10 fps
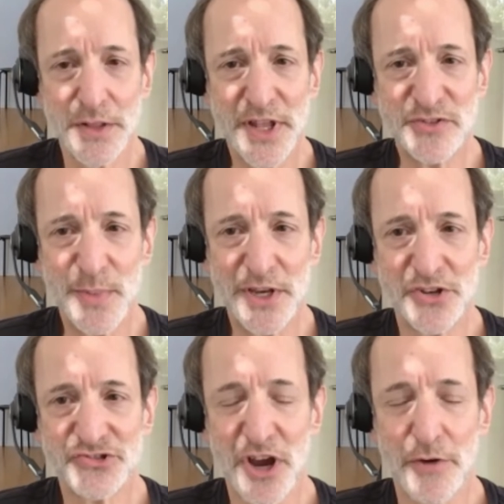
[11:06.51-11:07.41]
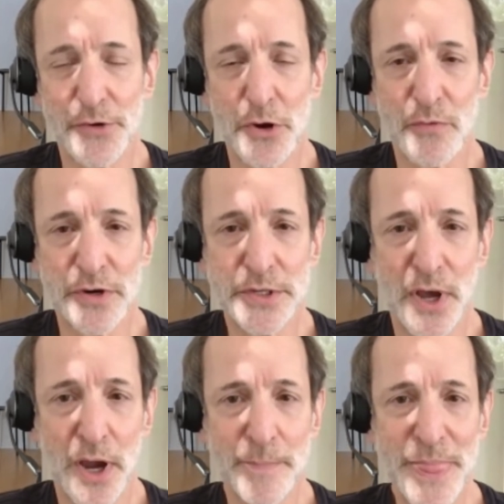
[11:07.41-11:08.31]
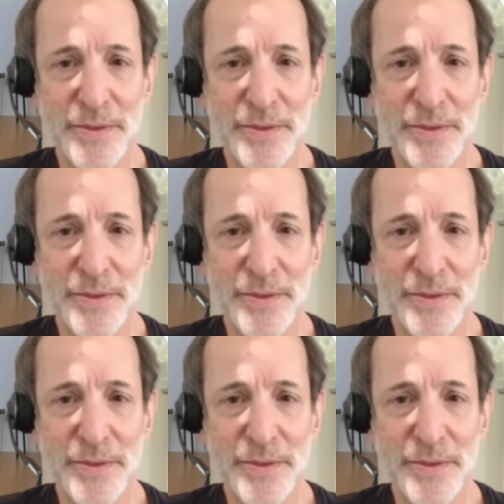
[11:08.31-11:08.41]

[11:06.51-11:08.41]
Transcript: that's been discovered over time.